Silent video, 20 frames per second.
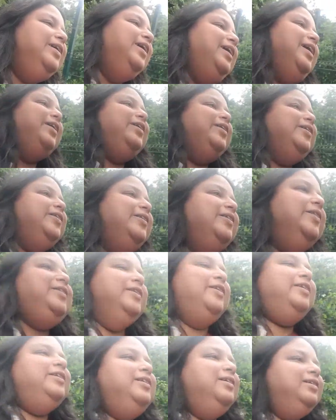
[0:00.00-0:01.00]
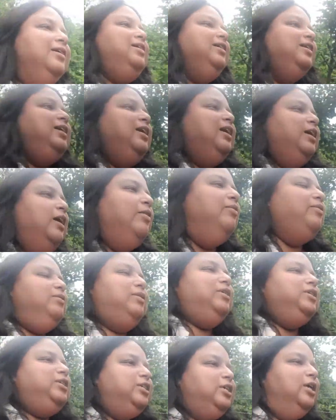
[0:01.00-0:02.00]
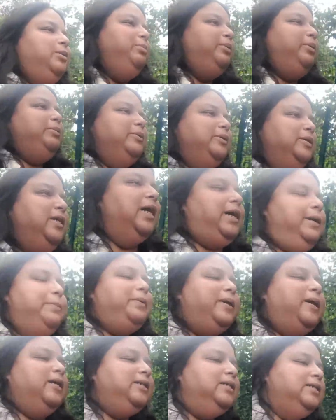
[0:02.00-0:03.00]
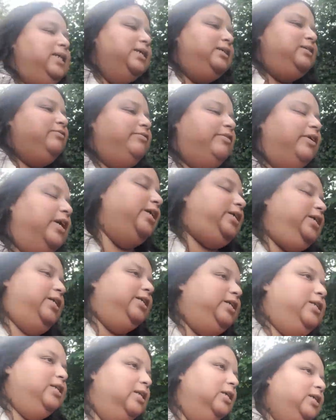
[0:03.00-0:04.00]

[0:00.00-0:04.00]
If I reached there before 10 past, that's fine.